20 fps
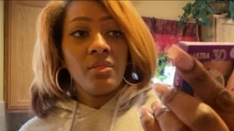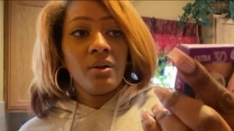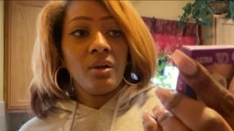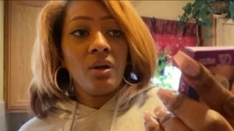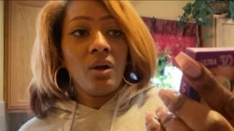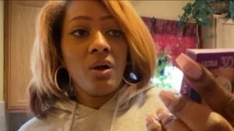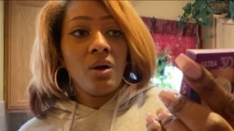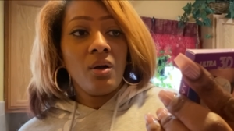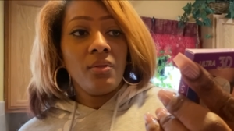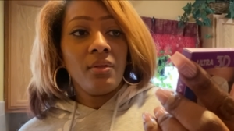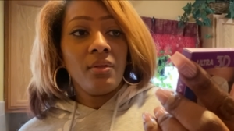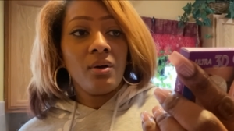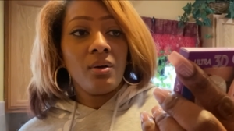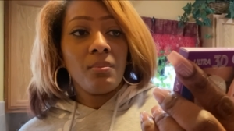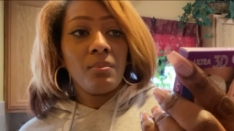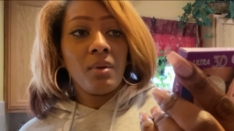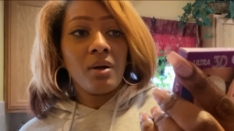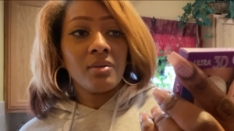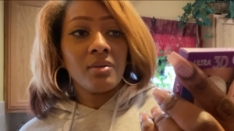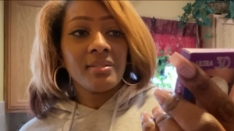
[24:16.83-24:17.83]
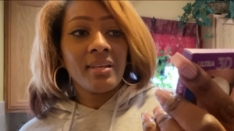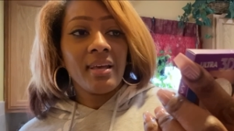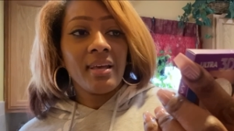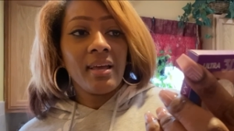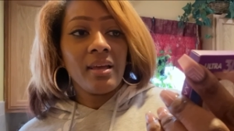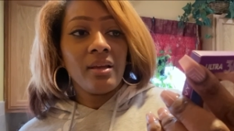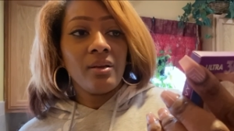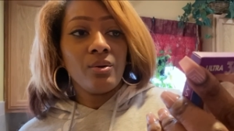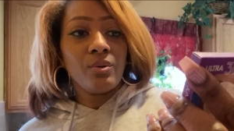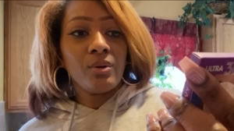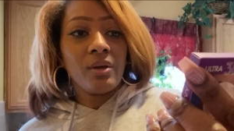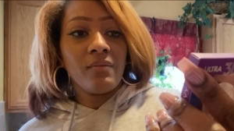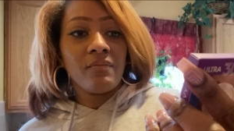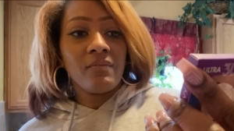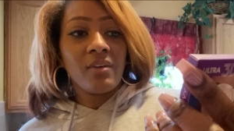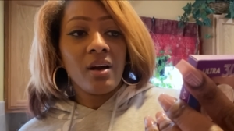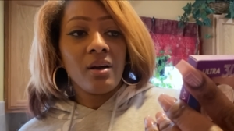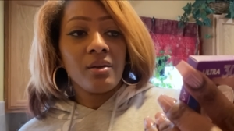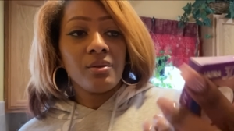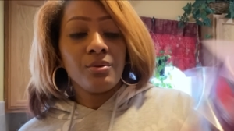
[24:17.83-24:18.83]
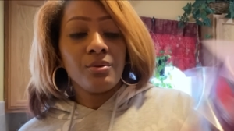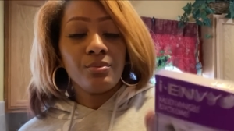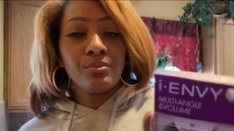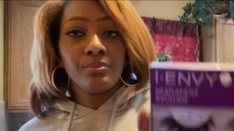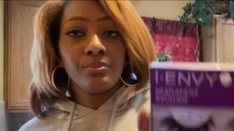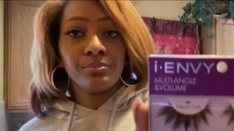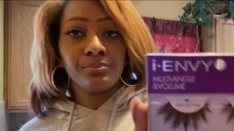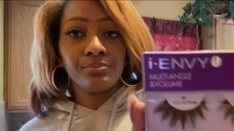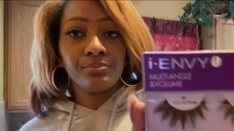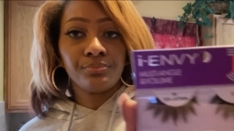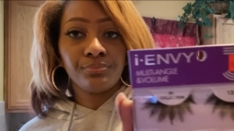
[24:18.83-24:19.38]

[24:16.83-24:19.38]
They're called the multi-angle and volume.